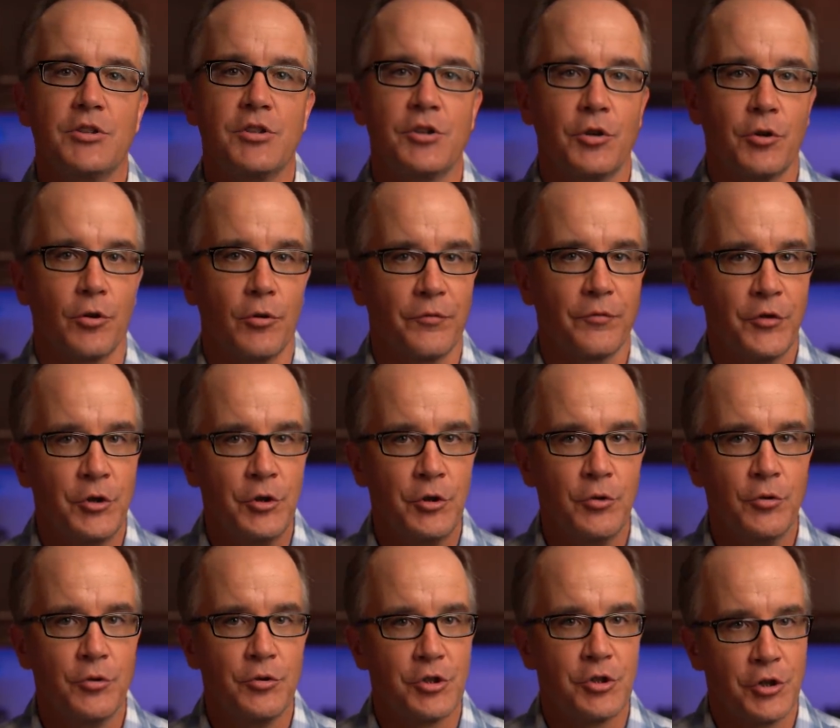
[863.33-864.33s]
to your
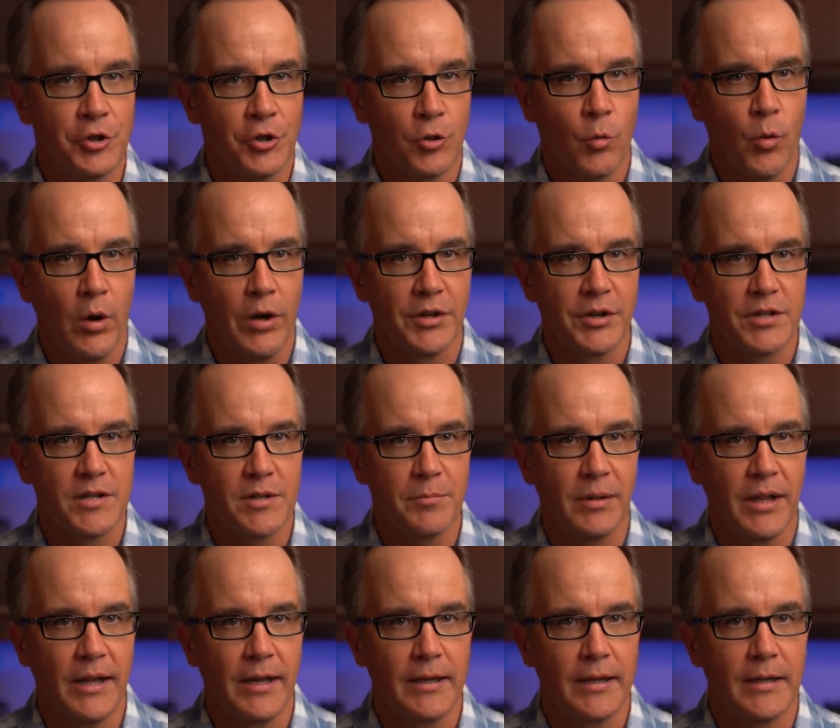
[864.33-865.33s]
food to your water
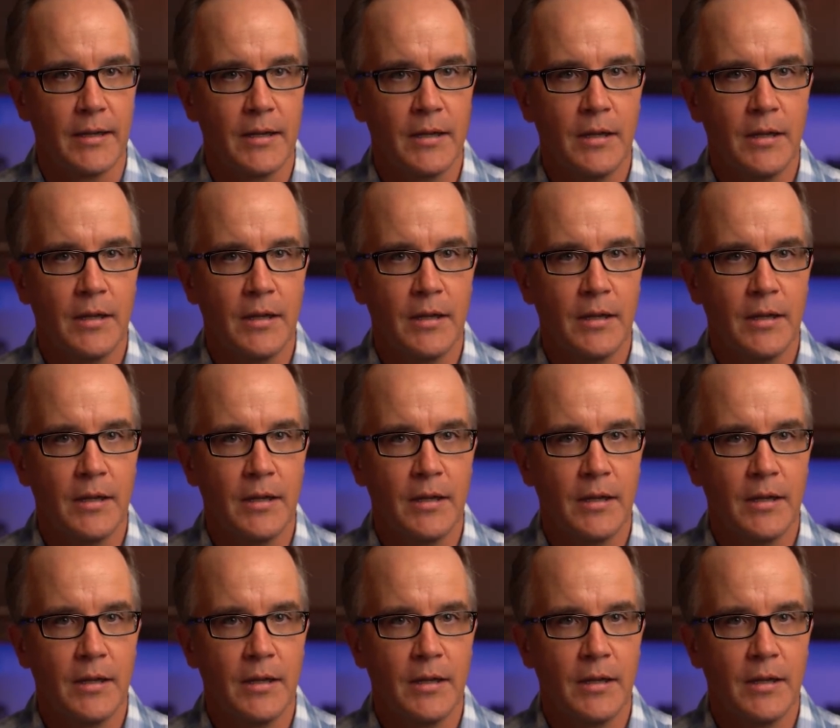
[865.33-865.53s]
supply.